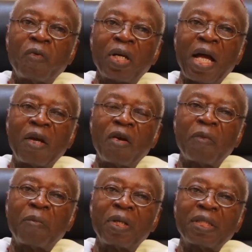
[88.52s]
We
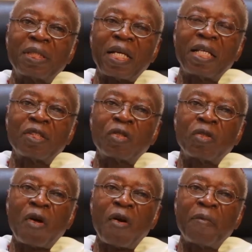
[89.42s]
cannot present
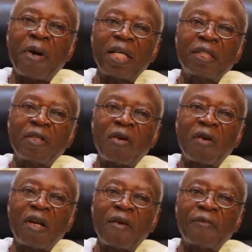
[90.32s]
to Almighty
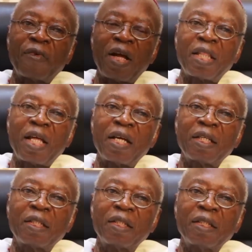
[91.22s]
God and Father
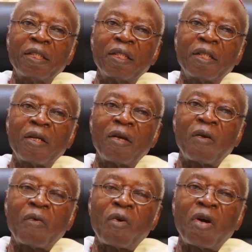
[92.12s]

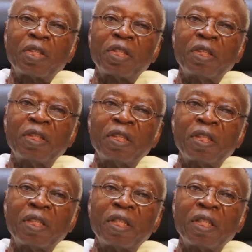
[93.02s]
what
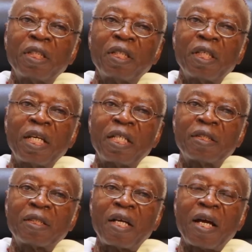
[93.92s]

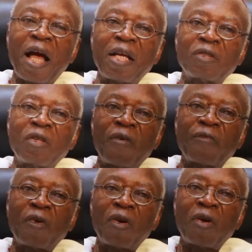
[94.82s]
His Son has done
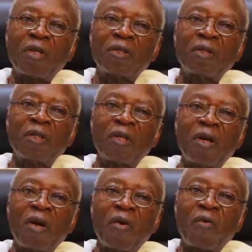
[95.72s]
for us
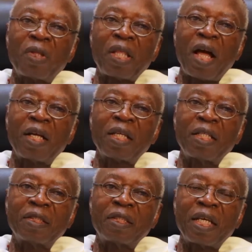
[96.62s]
without
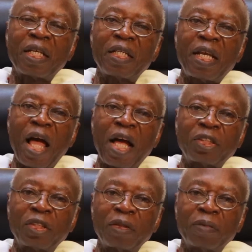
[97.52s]
His taking
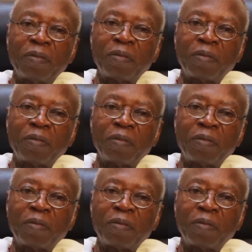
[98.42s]
action.